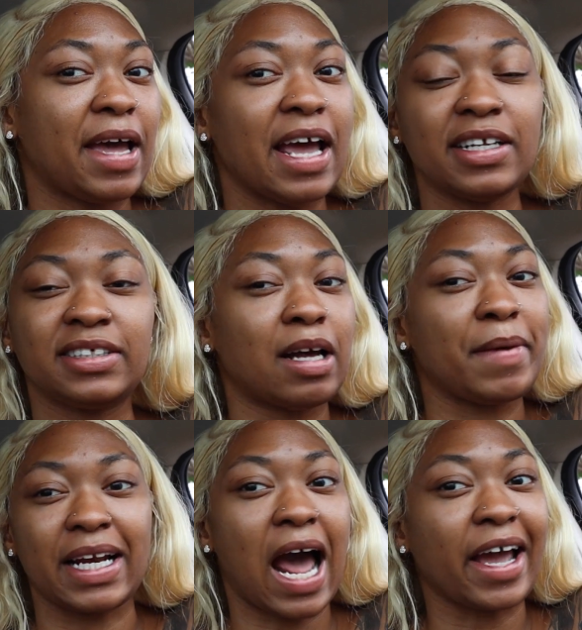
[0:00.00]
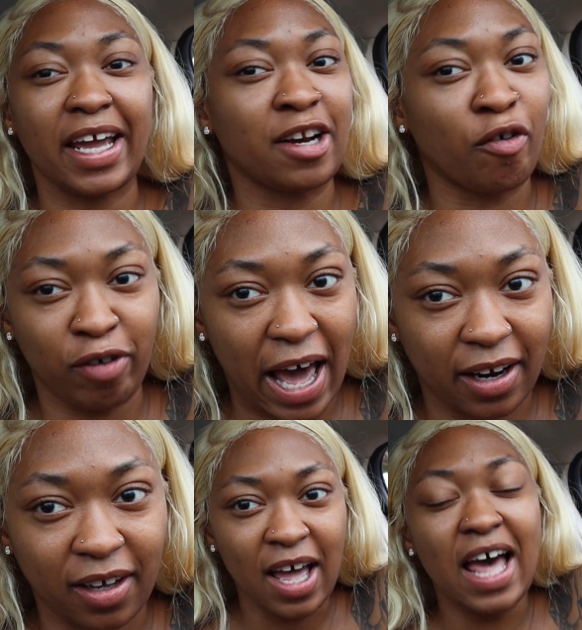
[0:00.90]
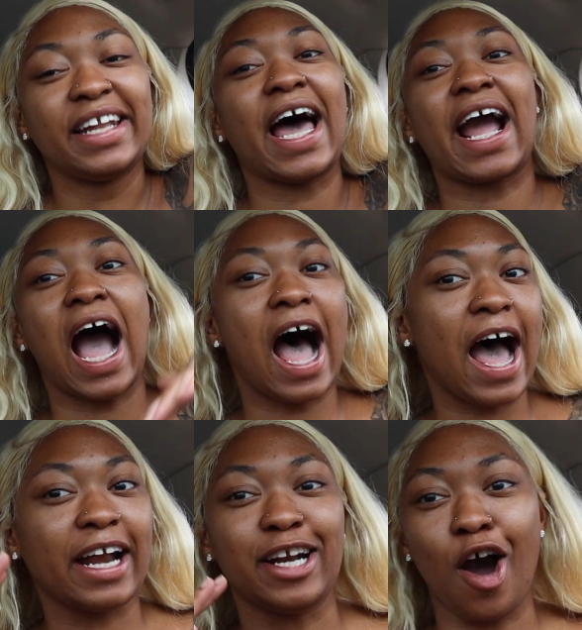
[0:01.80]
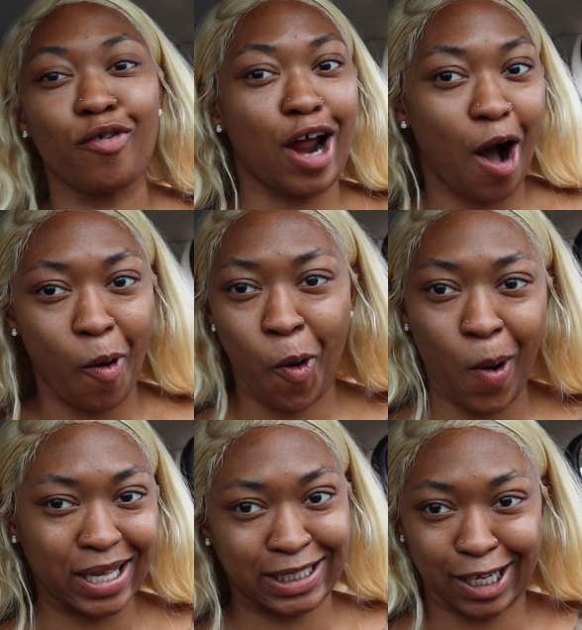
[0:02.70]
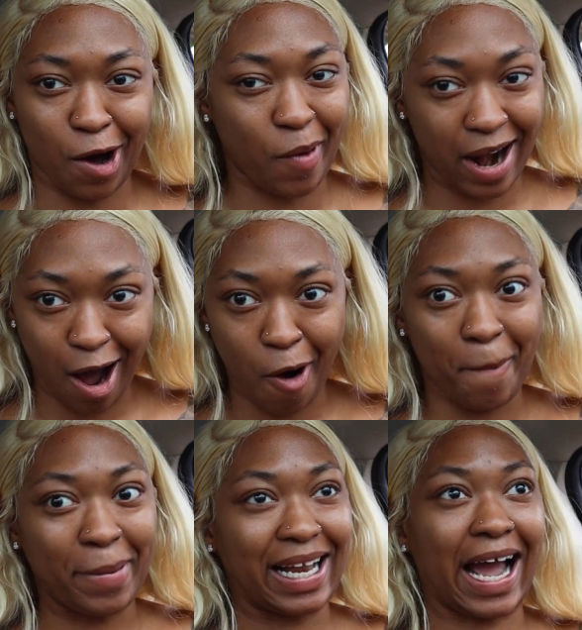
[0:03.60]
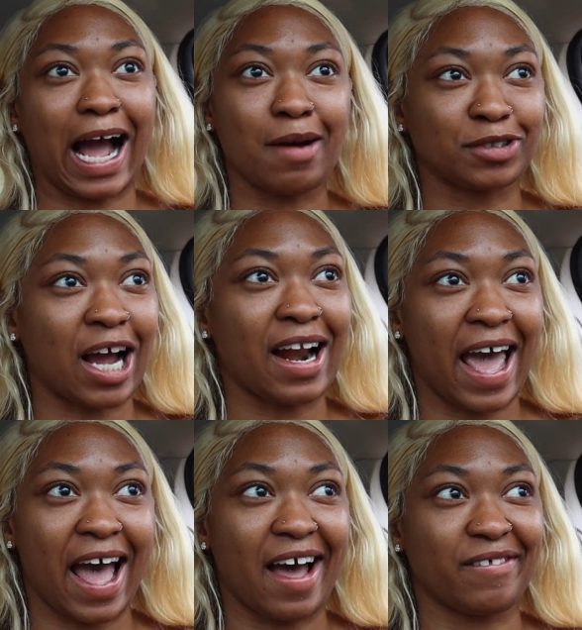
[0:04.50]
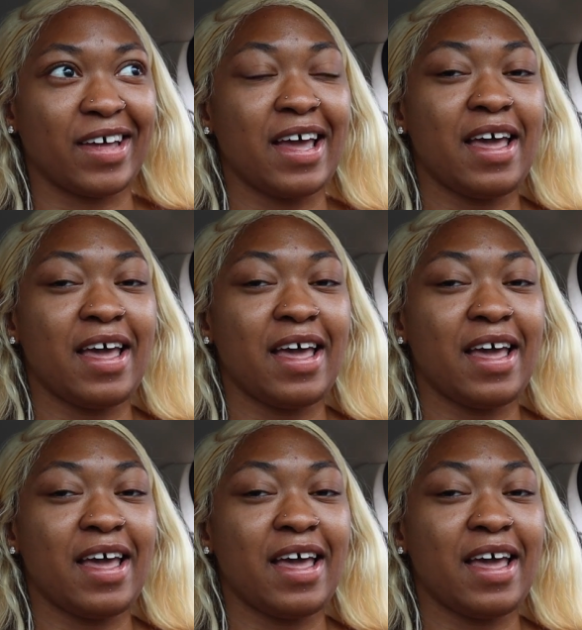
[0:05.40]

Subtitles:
and the stomach not getting no flatter. Like, I don't know what's going on, but like, I'm trying to have,